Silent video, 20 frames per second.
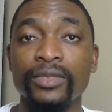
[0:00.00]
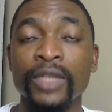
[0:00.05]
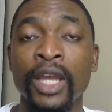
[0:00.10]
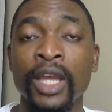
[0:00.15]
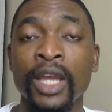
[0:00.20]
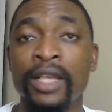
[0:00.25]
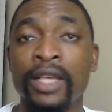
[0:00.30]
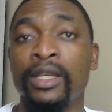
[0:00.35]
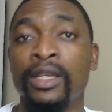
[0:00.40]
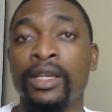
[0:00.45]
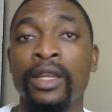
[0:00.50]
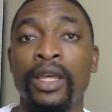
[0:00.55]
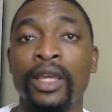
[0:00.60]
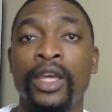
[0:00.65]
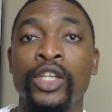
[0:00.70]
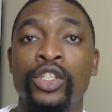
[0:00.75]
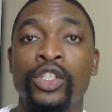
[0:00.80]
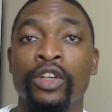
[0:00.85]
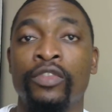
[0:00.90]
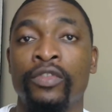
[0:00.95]
has an
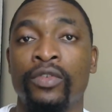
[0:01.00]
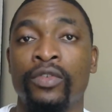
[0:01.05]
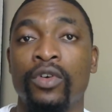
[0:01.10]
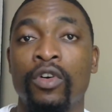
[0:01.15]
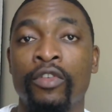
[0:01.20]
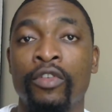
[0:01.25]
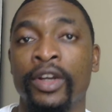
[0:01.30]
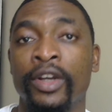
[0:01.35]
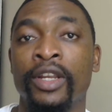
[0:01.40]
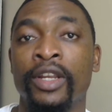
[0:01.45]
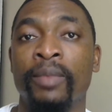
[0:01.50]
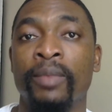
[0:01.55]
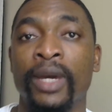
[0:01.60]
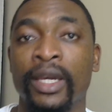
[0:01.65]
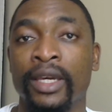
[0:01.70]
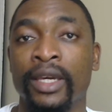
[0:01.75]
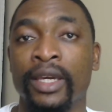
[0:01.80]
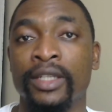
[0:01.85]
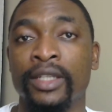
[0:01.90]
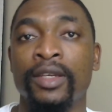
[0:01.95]
edge of over the
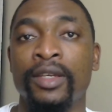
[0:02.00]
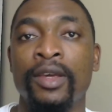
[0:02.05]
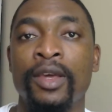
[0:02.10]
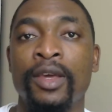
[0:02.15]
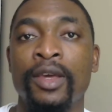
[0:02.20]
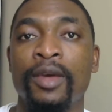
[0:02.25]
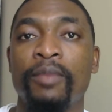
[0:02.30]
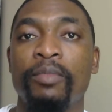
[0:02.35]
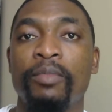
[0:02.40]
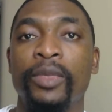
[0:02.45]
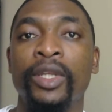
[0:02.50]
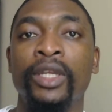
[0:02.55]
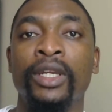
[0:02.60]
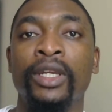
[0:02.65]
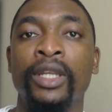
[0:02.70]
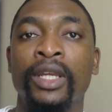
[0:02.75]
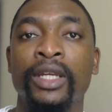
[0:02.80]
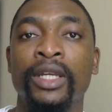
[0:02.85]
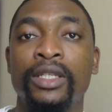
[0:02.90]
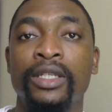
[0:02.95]
market, meaning
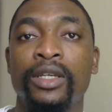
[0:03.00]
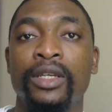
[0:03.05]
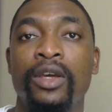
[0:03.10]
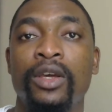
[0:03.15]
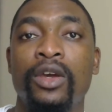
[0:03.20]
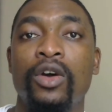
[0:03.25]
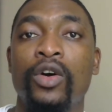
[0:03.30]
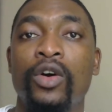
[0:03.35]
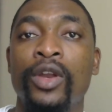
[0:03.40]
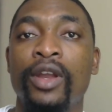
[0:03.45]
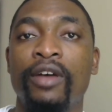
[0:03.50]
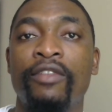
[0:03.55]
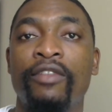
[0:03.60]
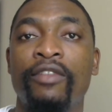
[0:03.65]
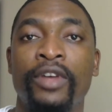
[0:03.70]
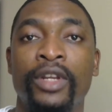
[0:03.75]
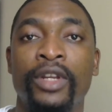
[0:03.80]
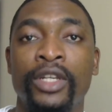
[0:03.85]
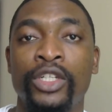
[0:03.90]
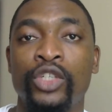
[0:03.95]
that on
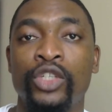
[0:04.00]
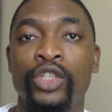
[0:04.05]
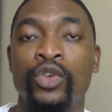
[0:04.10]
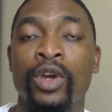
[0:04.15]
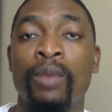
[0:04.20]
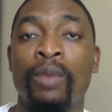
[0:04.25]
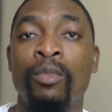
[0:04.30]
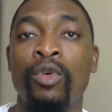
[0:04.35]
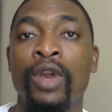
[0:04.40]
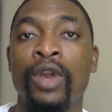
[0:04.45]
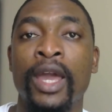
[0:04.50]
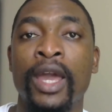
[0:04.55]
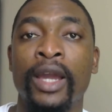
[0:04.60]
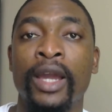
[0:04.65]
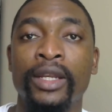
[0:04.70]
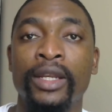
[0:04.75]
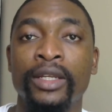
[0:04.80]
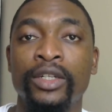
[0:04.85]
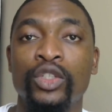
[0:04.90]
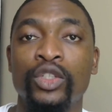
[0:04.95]
average, you are more
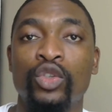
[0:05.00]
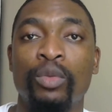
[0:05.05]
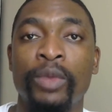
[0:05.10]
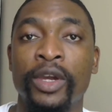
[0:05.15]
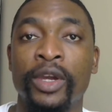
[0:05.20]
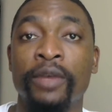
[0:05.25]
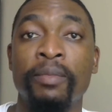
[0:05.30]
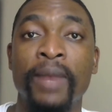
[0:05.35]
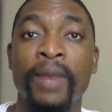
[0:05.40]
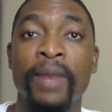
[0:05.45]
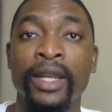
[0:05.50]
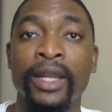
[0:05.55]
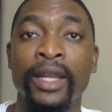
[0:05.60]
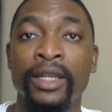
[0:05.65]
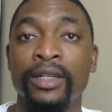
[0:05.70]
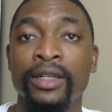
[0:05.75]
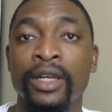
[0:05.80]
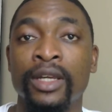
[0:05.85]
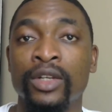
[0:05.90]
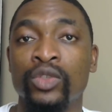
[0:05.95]
likely to make money
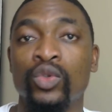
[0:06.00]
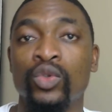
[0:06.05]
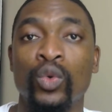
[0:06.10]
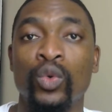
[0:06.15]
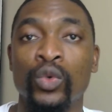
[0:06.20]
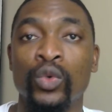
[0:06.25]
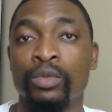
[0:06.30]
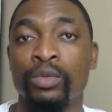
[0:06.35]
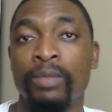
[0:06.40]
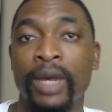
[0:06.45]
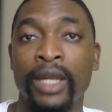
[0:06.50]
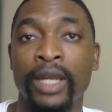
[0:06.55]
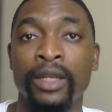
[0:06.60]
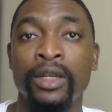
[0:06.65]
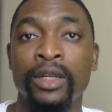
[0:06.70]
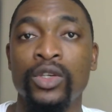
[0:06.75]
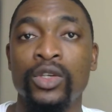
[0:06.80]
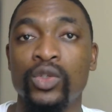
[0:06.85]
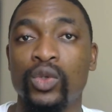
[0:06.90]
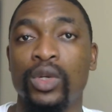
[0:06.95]
than to lose money.
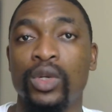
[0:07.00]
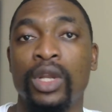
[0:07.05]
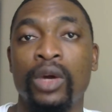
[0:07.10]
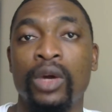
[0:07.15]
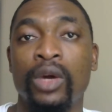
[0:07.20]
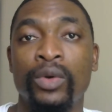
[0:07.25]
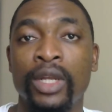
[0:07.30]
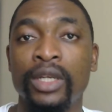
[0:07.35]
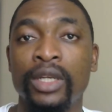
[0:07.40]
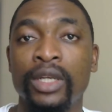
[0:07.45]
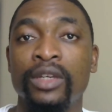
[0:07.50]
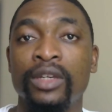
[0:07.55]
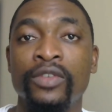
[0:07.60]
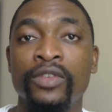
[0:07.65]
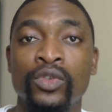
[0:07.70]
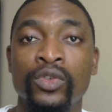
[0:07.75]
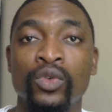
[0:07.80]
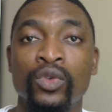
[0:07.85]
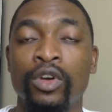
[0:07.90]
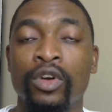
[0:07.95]
So now that gives
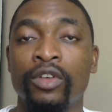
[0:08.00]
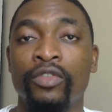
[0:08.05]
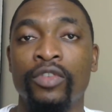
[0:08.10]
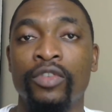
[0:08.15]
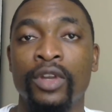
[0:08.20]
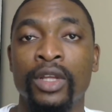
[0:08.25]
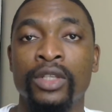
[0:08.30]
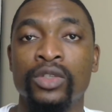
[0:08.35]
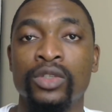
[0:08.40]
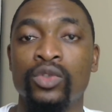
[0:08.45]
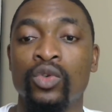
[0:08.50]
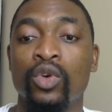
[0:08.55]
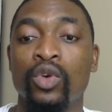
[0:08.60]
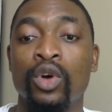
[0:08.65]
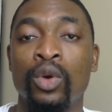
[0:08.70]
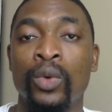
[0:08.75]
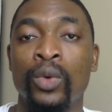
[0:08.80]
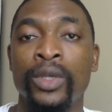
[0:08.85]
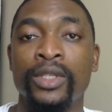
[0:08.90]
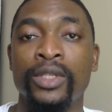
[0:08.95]
you confidence to
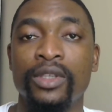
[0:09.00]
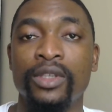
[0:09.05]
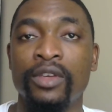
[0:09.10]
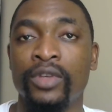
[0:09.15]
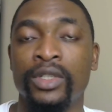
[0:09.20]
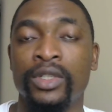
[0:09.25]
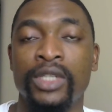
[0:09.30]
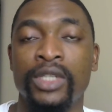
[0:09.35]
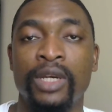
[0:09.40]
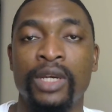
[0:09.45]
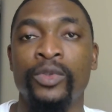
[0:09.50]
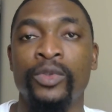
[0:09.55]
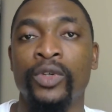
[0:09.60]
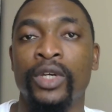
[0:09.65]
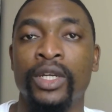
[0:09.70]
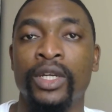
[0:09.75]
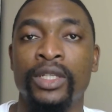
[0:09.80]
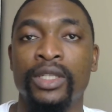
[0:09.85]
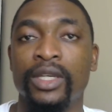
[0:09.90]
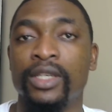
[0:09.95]
always, every time you
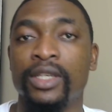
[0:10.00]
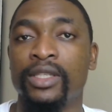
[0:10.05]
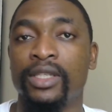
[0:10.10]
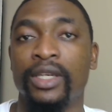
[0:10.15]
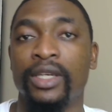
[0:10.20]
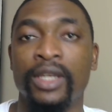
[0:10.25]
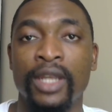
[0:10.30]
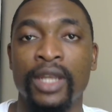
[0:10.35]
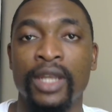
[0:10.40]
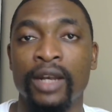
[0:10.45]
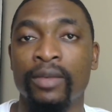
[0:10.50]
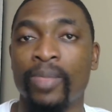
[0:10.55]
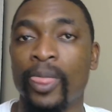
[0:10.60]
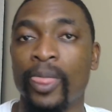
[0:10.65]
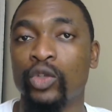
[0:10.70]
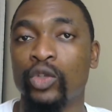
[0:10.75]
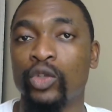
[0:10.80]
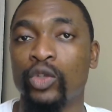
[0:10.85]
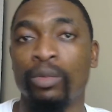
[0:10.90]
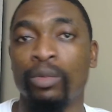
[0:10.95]
get a signal
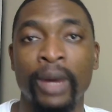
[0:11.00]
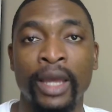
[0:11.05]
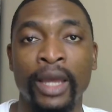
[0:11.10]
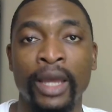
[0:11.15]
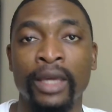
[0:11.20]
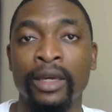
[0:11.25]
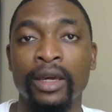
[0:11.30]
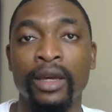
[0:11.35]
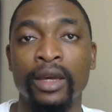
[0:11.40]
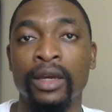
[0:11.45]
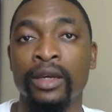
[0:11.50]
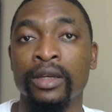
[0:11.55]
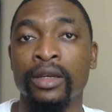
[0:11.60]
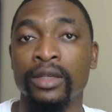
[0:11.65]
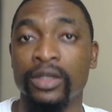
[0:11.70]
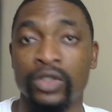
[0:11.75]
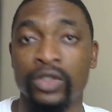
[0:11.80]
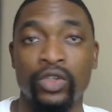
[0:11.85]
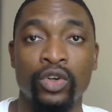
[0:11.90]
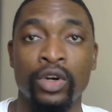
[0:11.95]
to buy a
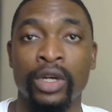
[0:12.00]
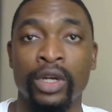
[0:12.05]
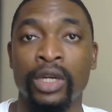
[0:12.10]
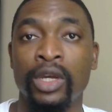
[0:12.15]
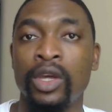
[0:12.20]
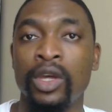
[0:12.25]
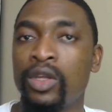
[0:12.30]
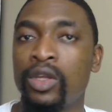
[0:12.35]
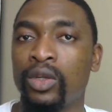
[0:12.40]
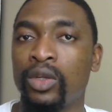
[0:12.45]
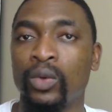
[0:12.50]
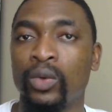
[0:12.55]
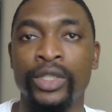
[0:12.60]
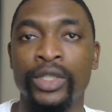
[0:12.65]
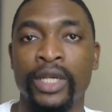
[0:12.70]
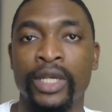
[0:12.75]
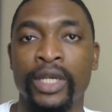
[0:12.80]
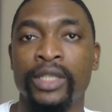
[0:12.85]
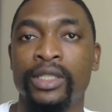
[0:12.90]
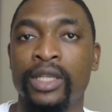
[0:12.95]
stock, you will
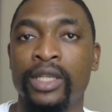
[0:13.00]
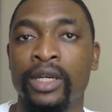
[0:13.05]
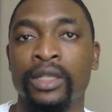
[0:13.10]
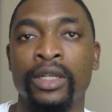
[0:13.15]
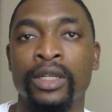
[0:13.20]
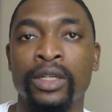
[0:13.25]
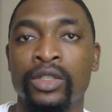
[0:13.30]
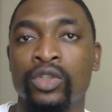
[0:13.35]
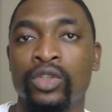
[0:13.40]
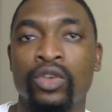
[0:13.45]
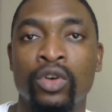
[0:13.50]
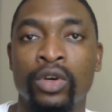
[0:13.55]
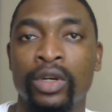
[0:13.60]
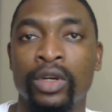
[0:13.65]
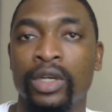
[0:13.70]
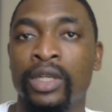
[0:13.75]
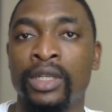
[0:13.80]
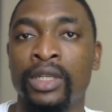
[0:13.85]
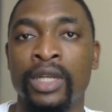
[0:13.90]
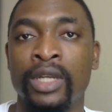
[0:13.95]
just take that stock.
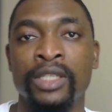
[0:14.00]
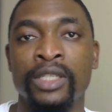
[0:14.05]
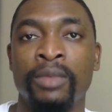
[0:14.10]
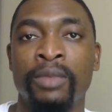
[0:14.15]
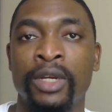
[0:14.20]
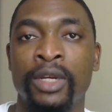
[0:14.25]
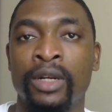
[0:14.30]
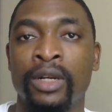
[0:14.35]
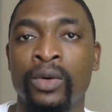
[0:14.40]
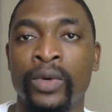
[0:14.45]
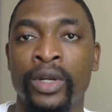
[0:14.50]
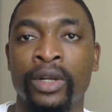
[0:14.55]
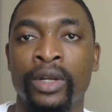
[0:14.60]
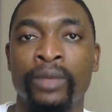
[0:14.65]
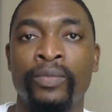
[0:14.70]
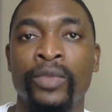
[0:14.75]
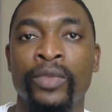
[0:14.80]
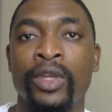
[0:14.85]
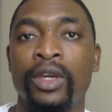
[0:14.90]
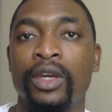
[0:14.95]
It doesn't matter whether
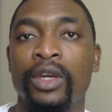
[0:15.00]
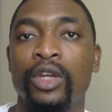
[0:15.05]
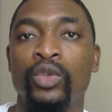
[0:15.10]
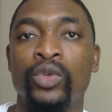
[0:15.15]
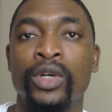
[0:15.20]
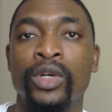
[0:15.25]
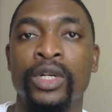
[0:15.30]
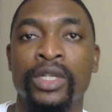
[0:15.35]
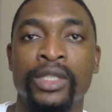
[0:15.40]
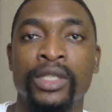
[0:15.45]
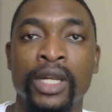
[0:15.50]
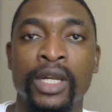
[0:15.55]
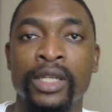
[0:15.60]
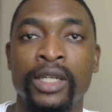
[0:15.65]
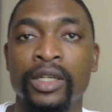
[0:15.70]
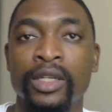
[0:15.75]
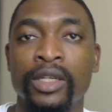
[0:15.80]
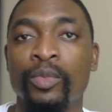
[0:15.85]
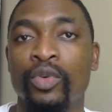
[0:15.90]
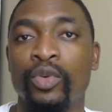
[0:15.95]
it will result
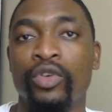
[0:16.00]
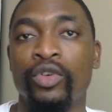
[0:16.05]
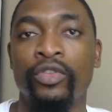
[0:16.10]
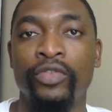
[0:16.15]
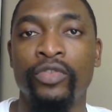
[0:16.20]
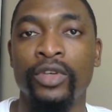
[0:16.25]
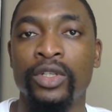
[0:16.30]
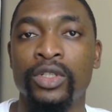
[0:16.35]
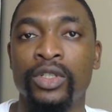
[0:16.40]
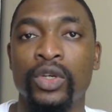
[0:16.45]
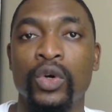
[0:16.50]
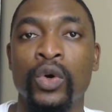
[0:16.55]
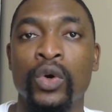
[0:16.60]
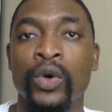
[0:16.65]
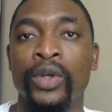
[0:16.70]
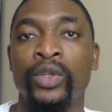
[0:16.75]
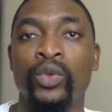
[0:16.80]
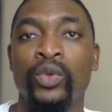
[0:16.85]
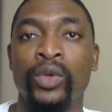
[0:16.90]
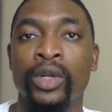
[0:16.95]
in profit or
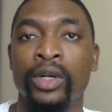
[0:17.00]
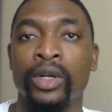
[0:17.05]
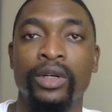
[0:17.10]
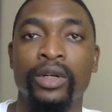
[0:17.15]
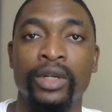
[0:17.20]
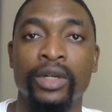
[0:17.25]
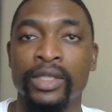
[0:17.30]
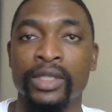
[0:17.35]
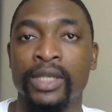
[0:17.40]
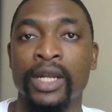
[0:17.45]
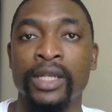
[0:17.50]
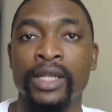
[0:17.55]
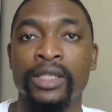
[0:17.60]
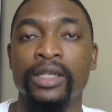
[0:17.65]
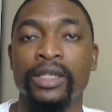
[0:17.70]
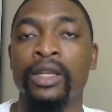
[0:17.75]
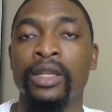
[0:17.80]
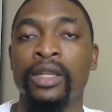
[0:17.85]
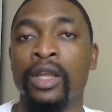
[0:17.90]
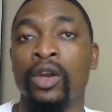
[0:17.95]
it will result
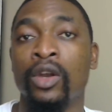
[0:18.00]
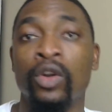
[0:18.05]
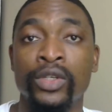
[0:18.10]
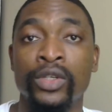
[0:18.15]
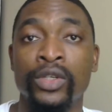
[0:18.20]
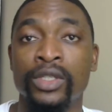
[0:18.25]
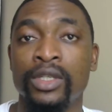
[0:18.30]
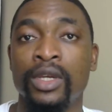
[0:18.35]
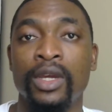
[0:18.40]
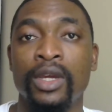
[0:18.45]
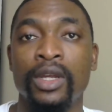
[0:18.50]
in a loss.